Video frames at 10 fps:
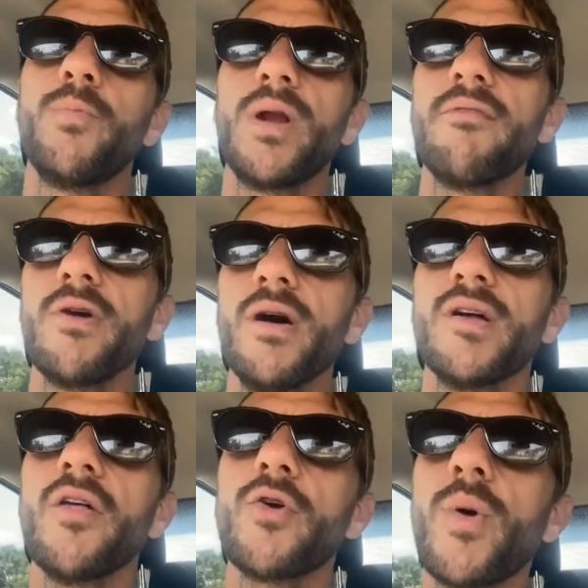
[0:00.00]
whatever
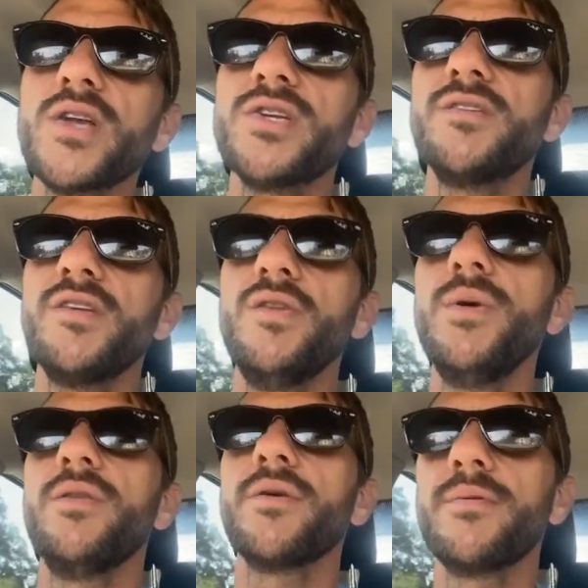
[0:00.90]
else, other questions that
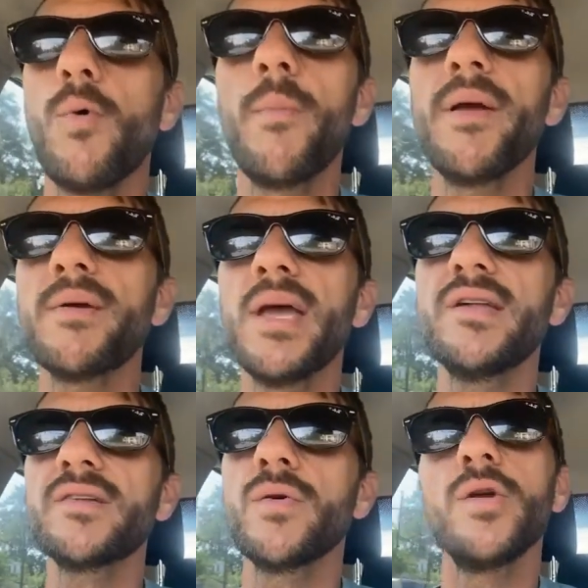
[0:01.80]
you either won't be able to
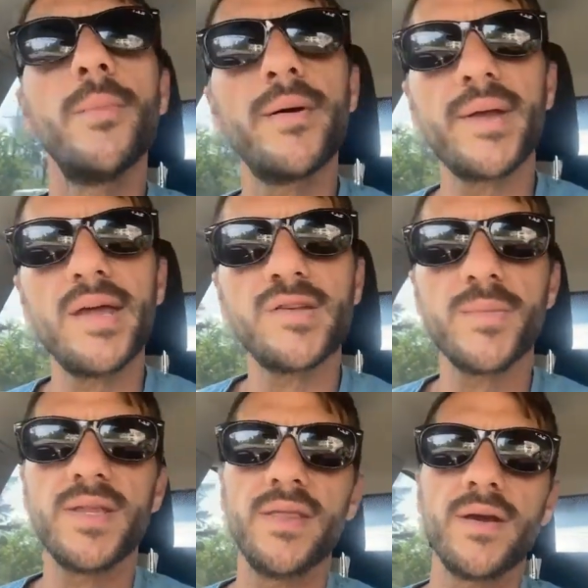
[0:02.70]
answer or you'll be able to
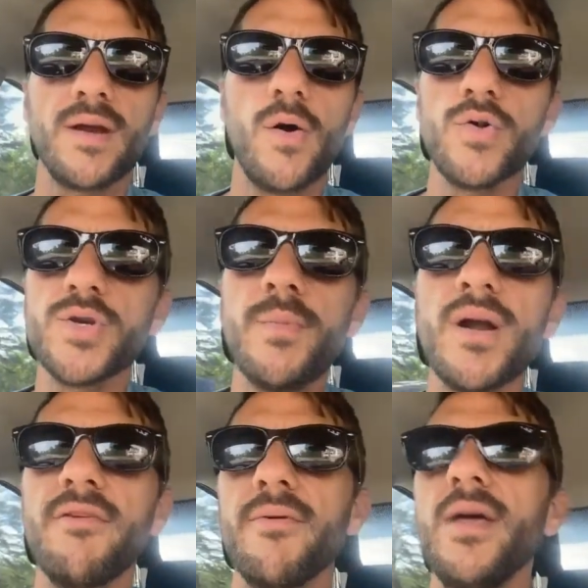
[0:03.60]
answer, but then they're going to hold your
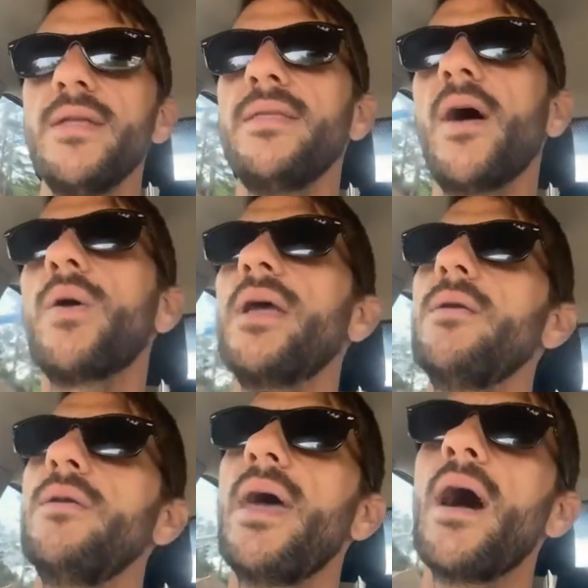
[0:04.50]
money.
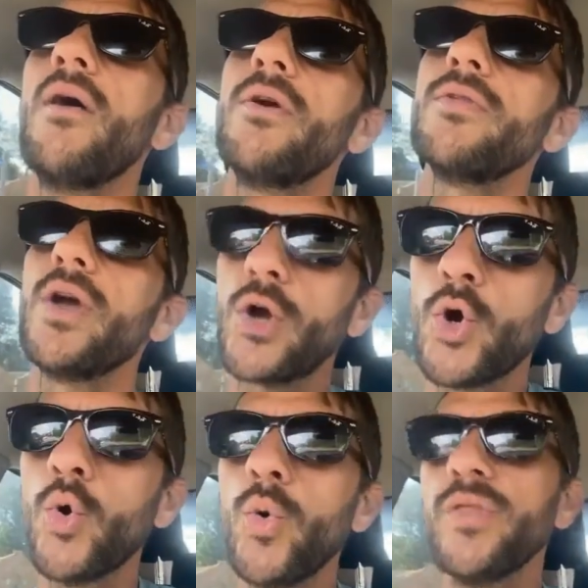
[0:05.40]
Now they're
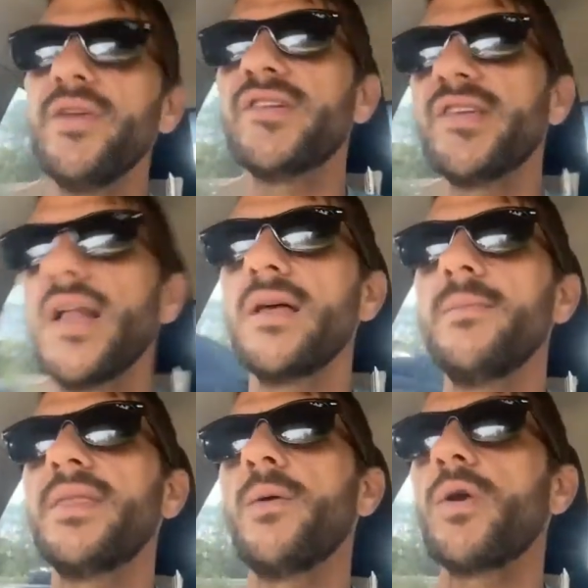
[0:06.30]
cool with you
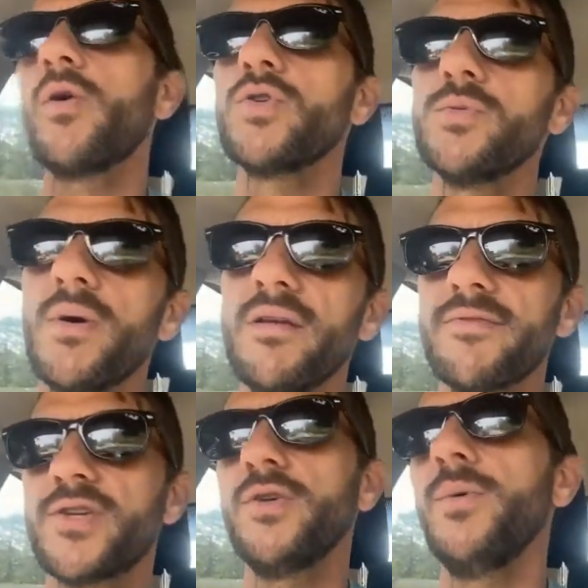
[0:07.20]
selling, but they want to hold your money
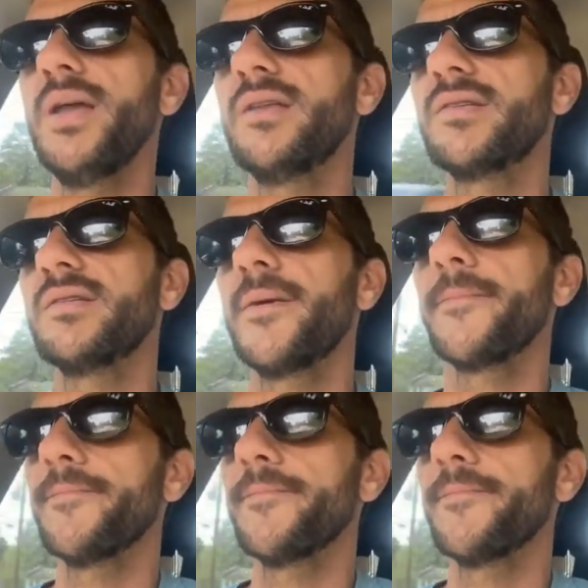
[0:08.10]
for 2 weeks.